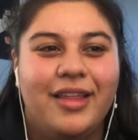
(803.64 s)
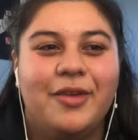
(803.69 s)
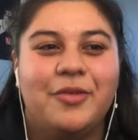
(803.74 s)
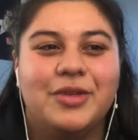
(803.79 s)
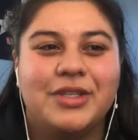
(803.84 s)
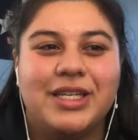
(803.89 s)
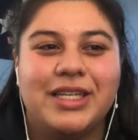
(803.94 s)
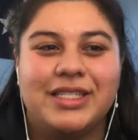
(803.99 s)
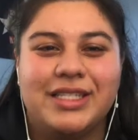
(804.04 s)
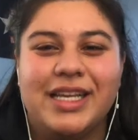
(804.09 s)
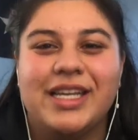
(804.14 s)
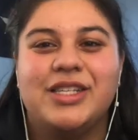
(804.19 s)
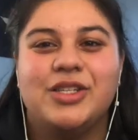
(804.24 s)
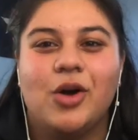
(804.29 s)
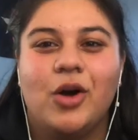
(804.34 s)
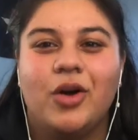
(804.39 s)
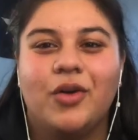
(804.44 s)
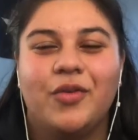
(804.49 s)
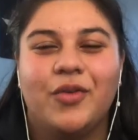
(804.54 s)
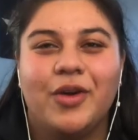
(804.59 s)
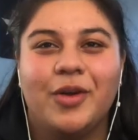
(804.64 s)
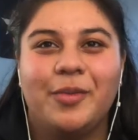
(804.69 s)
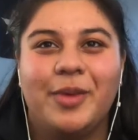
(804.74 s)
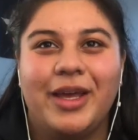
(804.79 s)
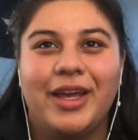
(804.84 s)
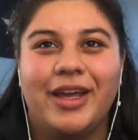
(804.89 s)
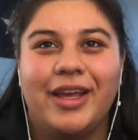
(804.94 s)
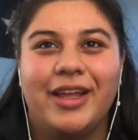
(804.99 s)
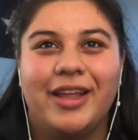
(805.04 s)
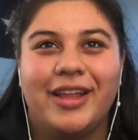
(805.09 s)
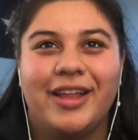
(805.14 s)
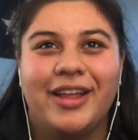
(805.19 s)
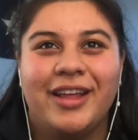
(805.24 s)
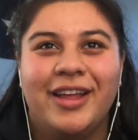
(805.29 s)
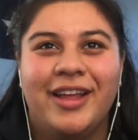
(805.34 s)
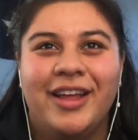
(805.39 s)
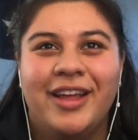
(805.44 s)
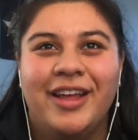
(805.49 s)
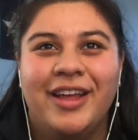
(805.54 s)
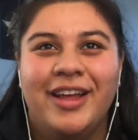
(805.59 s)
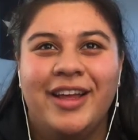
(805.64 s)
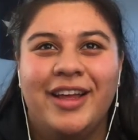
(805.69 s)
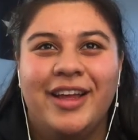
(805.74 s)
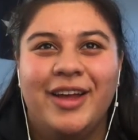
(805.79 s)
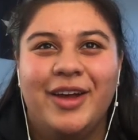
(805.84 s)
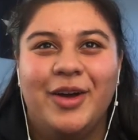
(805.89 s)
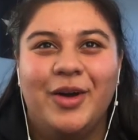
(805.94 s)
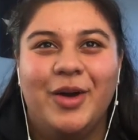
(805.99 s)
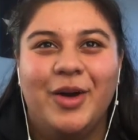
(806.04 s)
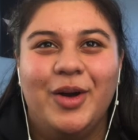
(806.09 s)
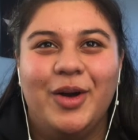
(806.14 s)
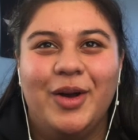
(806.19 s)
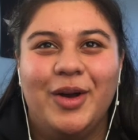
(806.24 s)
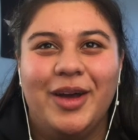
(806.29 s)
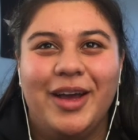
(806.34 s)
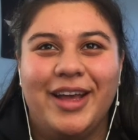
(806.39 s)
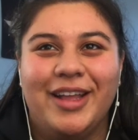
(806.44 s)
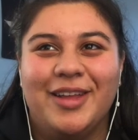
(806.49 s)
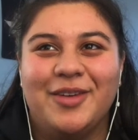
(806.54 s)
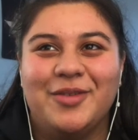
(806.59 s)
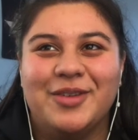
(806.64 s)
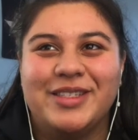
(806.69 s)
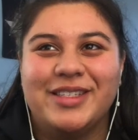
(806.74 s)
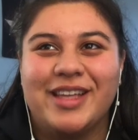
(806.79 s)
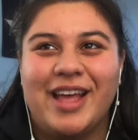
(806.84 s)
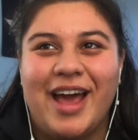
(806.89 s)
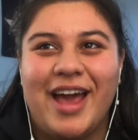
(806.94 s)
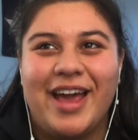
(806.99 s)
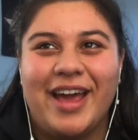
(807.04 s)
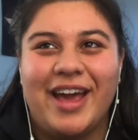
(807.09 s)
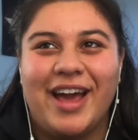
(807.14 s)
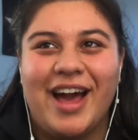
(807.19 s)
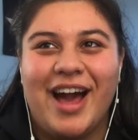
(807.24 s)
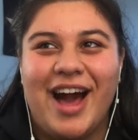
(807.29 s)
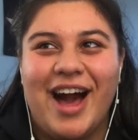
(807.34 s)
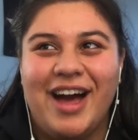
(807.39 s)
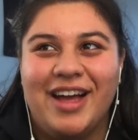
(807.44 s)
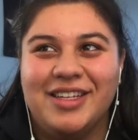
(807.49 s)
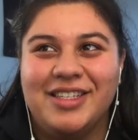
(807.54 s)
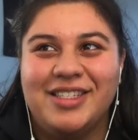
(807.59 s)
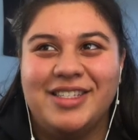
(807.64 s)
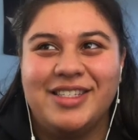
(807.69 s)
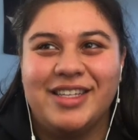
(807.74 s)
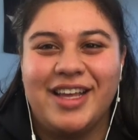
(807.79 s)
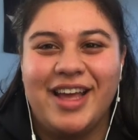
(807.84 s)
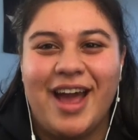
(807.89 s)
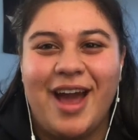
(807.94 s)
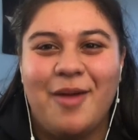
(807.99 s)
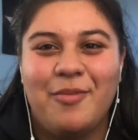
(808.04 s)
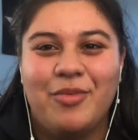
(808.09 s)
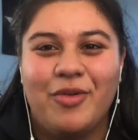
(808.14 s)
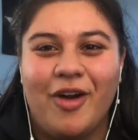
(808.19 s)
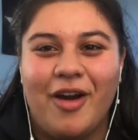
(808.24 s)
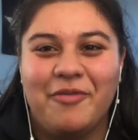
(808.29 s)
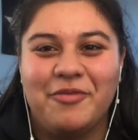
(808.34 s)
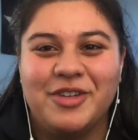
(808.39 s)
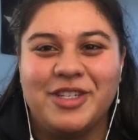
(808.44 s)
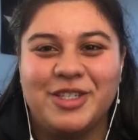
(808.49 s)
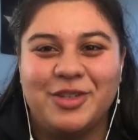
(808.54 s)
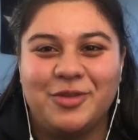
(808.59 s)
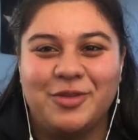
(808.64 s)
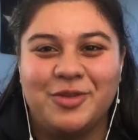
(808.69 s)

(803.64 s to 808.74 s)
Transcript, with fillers: was a TikTok for a bit and it was like us at primary school